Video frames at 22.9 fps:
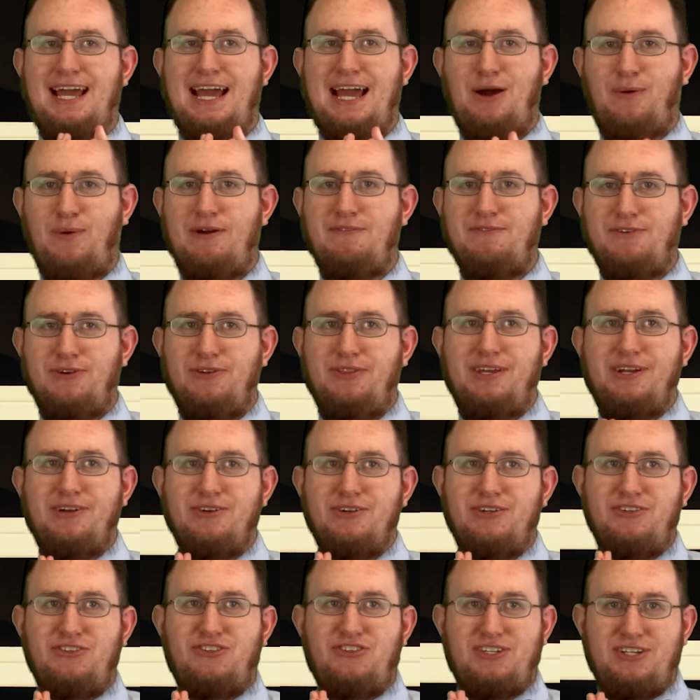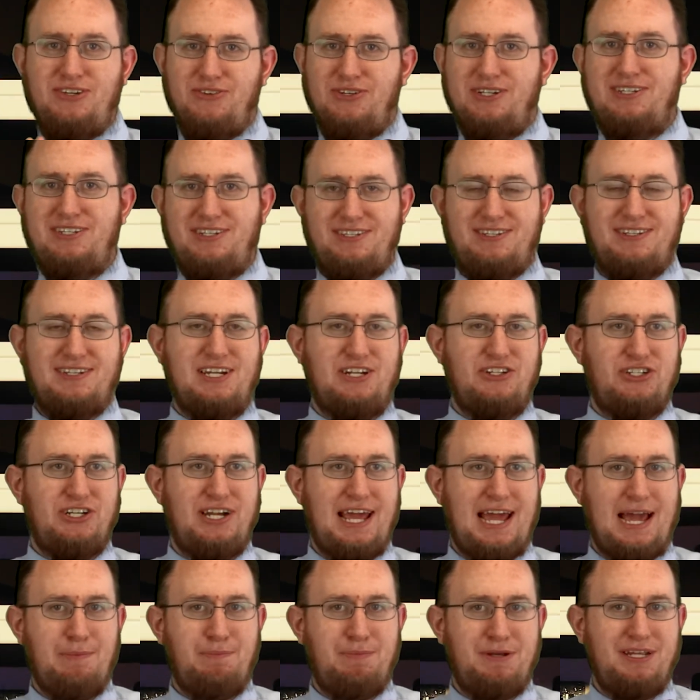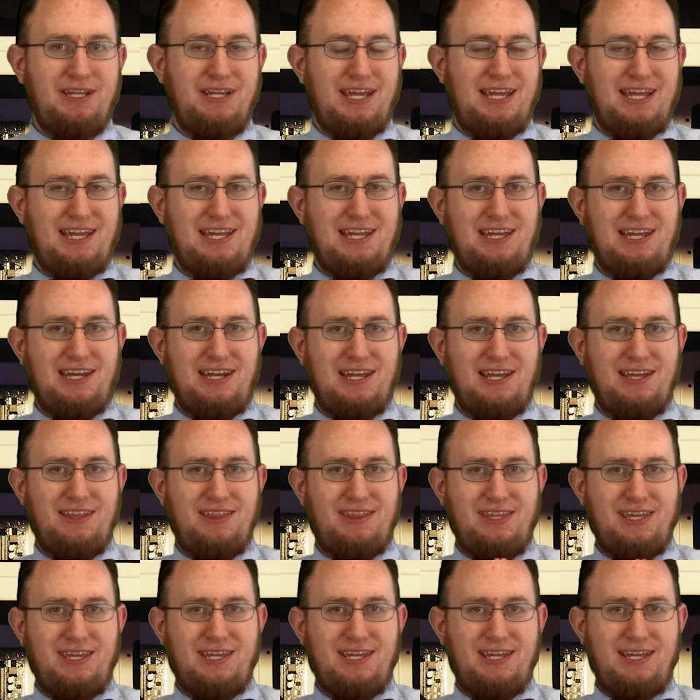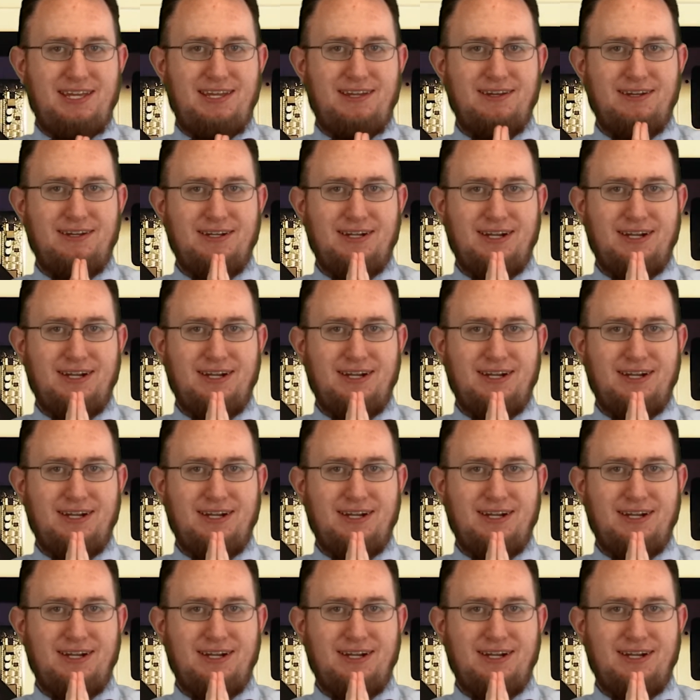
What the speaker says: However, there is serious discussion happening in the